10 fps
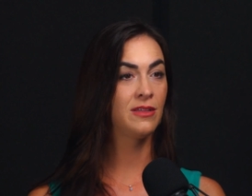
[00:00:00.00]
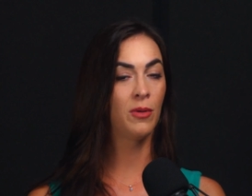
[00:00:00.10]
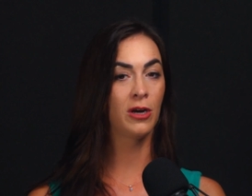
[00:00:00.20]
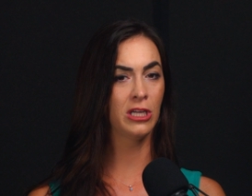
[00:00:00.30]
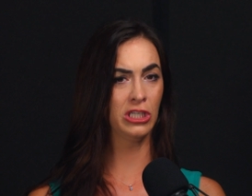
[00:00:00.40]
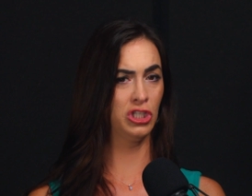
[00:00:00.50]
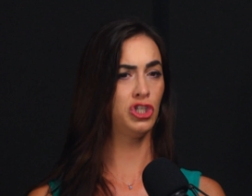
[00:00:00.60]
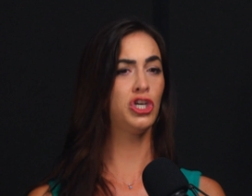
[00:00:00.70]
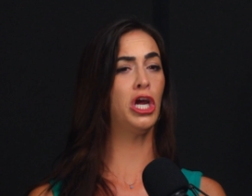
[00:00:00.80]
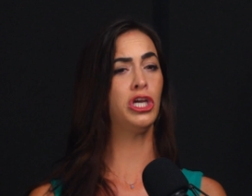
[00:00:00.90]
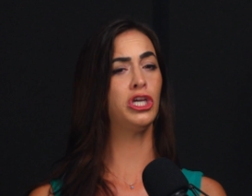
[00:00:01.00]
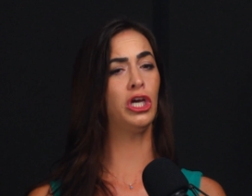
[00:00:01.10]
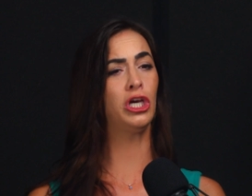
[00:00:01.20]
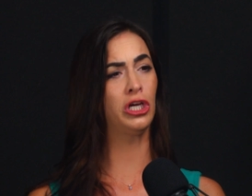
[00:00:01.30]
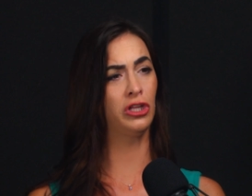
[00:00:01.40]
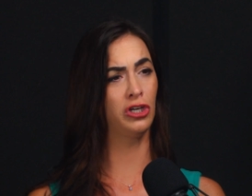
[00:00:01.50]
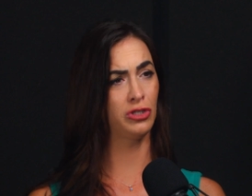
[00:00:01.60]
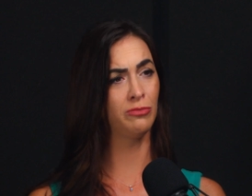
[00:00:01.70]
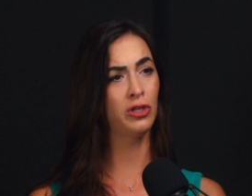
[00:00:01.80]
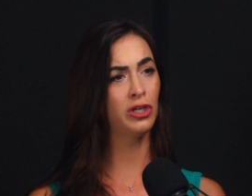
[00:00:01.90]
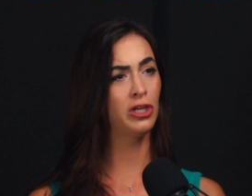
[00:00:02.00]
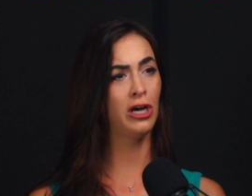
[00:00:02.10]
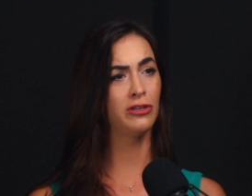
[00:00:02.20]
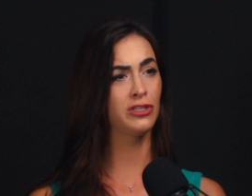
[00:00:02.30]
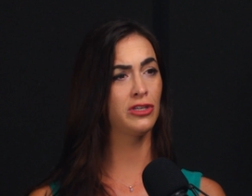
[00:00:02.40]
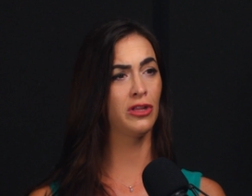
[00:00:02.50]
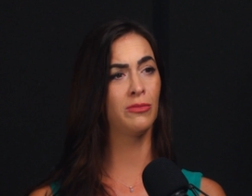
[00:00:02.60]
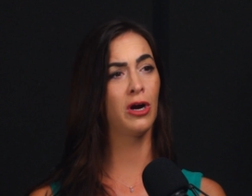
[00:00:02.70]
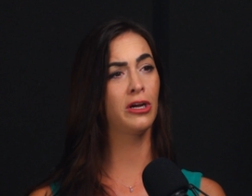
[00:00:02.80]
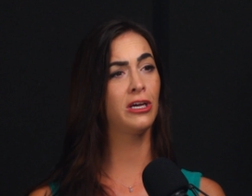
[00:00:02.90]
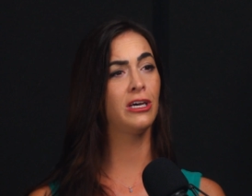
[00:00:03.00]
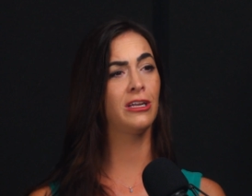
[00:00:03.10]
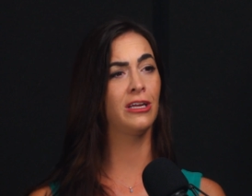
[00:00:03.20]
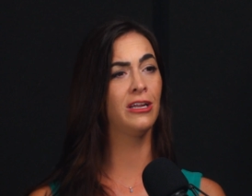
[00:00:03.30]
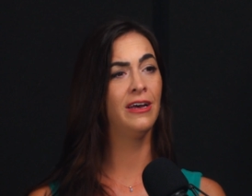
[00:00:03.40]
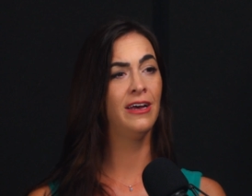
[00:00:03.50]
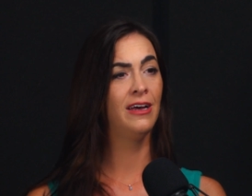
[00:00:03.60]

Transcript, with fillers: the market is tanking and there's a million houses on the market and